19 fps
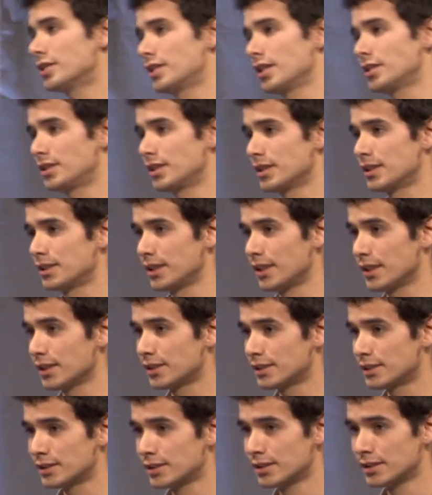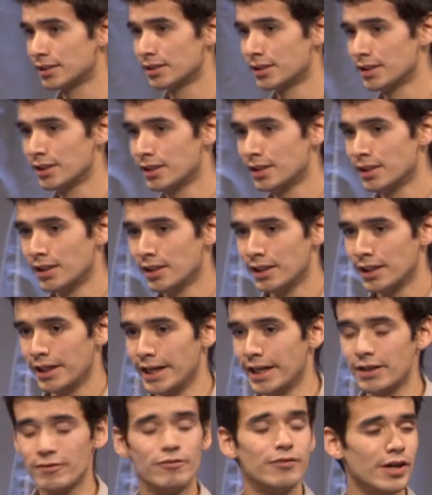such as this
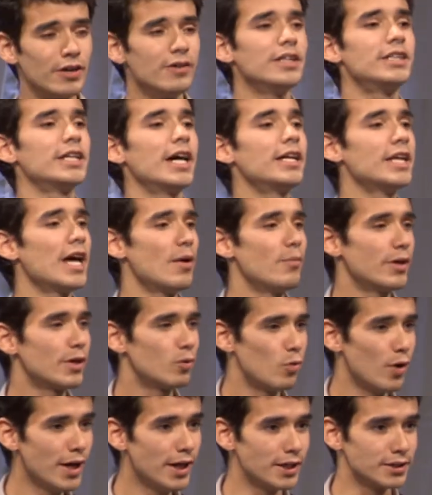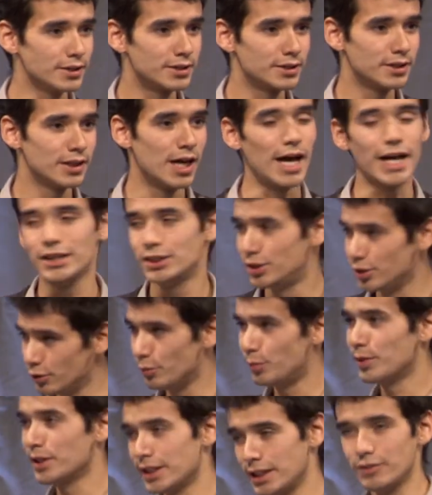in very dynamic ways. I do
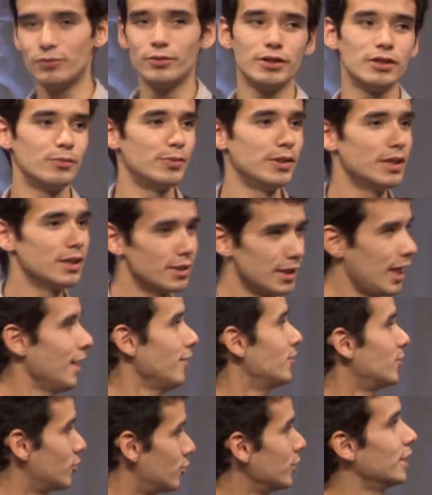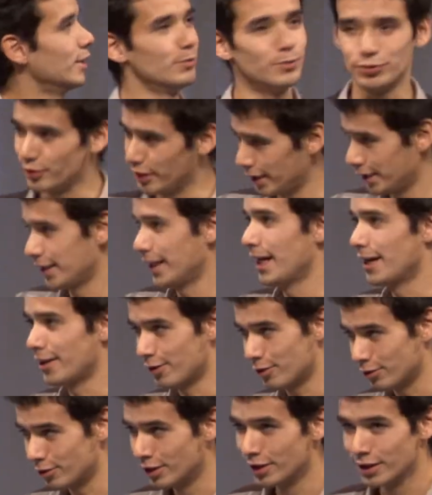believe we are being live streamed right
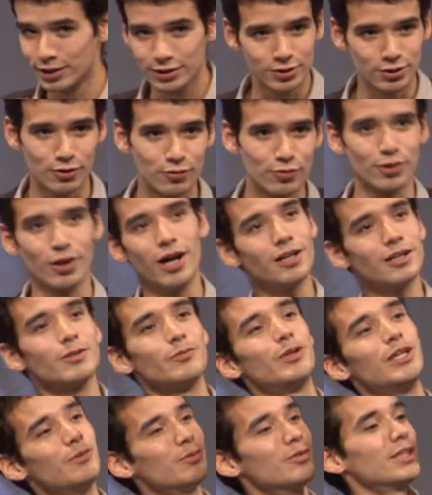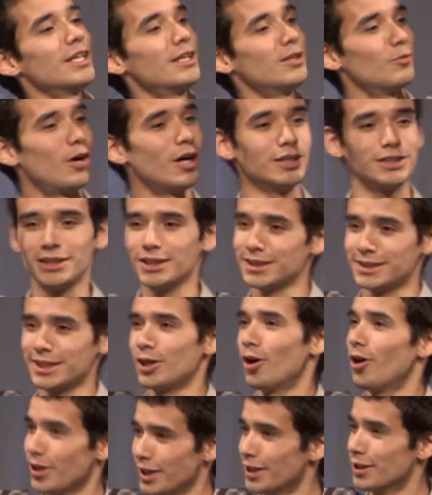now. So for all the people that are watching us that
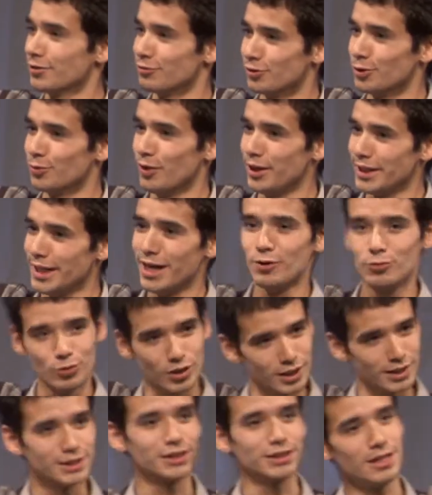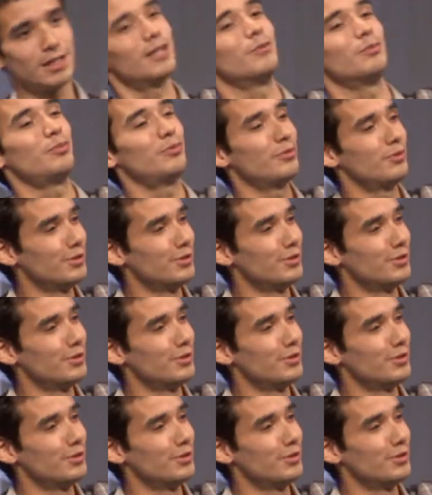aren't in the room right now, what is up?